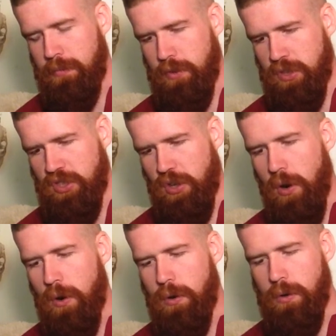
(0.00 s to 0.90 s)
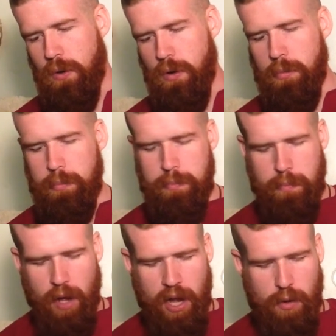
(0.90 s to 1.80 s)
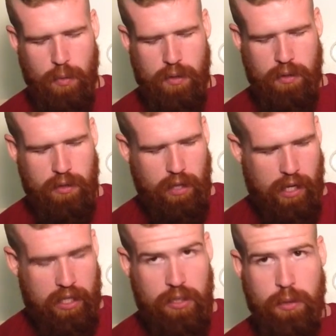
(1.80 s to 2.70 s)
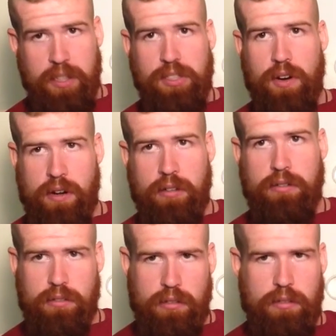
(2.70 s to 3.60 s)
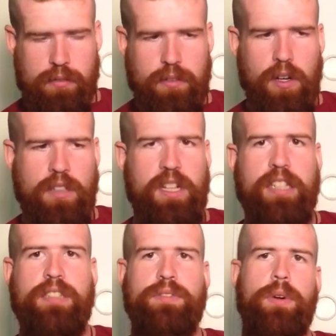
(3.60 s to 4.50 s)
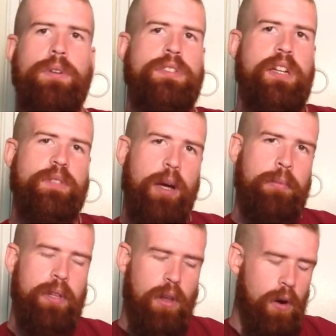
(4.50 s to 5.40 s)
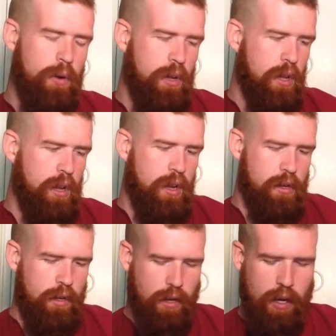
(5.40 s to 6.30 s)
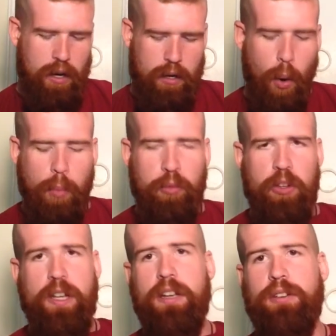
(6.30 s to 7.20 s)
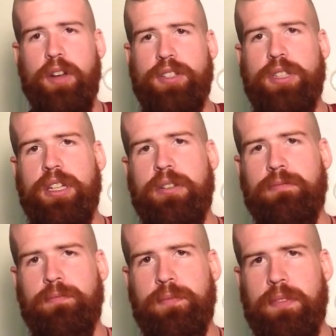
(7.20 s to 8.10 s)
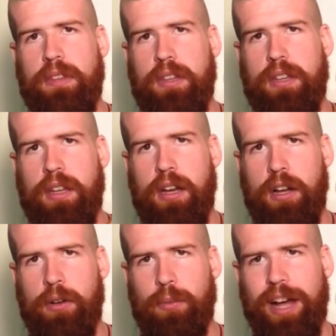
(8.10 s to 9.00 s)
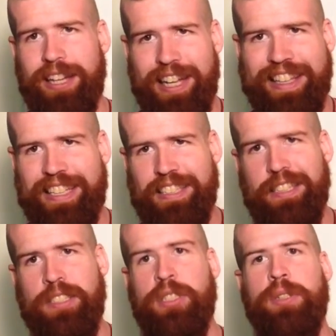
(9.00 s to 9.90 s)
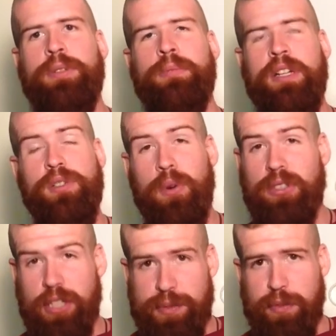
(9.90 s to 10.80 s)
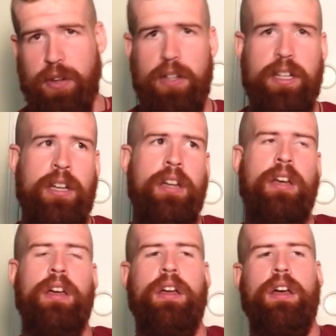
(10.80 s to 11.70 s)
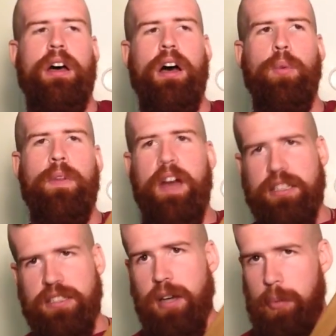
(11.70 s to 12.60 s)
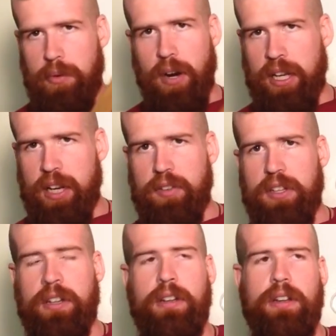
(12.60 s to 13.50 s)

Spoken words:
So I will include his current contact info and stuff down below. Hopefully, eventually, I can get these into my store, Sons of Vivaldi, when that's up and running and everything.